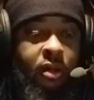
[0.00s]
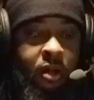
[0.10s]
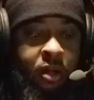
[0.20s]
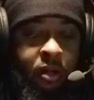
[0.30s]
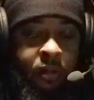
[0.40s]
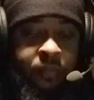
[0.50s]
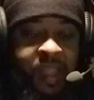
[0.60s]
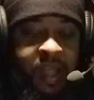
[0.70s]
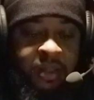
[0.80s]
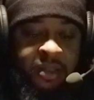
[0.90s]

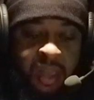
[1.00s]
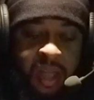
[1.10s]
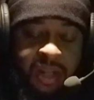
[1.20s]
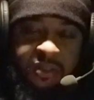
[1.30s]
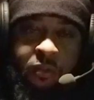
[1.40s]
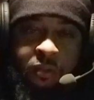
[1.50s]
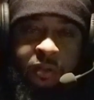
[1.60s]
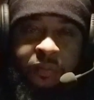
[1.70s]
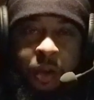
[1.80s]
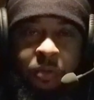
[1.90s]
not attached to
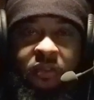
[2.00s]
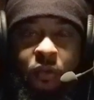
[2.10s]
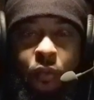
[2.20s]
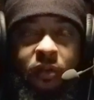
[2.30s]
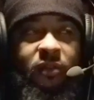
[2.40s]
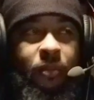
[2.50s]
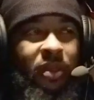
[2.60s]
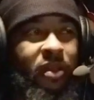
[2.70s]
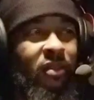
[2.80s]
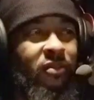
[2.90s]
the very source,
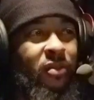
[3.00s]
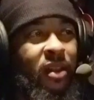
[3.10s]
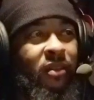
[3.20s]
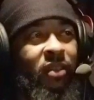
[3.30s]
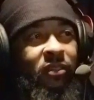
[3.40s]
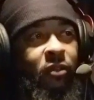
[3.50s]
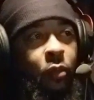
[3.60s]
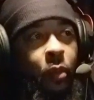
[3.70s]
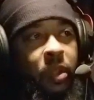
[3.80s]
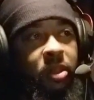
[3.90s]
because you got to understand. So
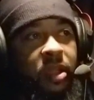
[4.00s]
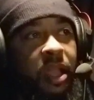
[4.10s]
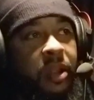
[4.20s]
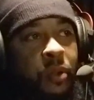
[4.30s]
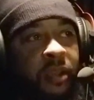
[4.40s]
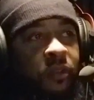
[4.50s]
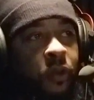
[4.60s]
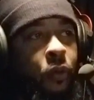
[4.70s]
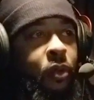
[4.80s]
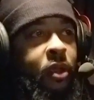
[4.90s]
when we look at it, right?
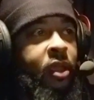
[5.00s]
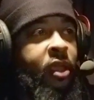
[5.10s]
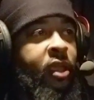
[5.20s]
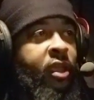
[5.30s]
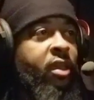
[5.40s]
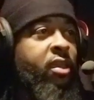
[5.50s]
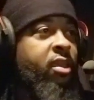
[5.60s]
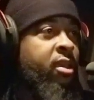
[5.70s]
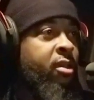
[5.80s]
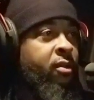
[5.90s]
So he
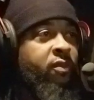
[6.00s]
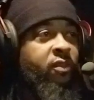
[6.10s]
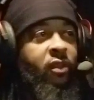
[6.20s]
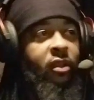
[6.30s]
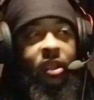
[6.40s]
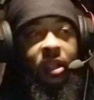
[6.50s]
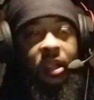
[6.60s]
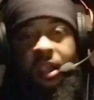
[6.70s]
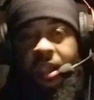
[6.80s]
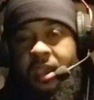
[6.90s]
gives,
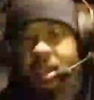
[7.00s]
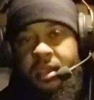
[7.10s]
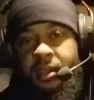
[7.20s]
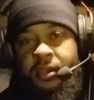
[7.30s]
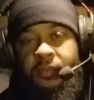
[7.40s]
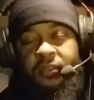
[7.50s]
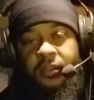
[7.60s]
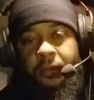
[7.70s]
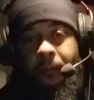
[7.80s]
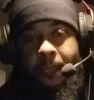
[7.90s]
he
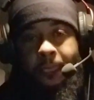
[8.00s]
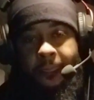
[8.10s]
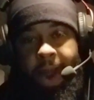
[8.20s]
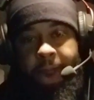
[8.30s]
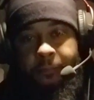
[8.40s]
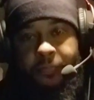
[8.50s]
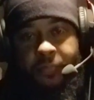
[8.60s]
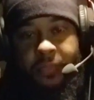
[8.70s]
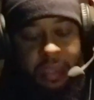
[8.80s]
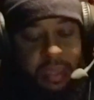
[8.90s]
gives,
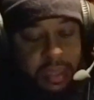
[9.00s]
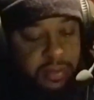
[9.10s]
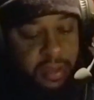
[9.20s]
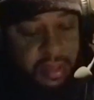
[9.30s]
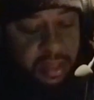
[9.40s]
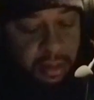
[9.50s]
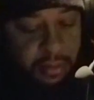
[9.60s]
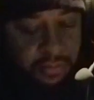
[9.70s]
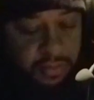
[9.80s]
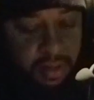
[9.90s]
he
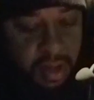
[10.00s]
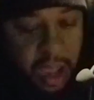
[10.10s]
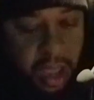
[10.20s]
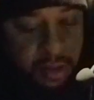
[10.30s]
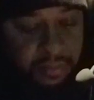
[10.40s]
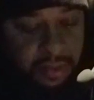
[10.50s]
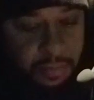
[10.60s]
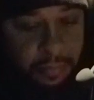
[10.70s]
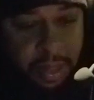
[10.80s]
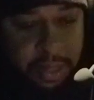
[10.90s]
gives Adam
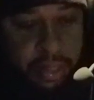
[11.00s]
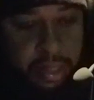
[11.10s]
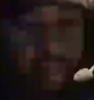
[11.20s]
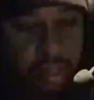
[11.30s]
dominion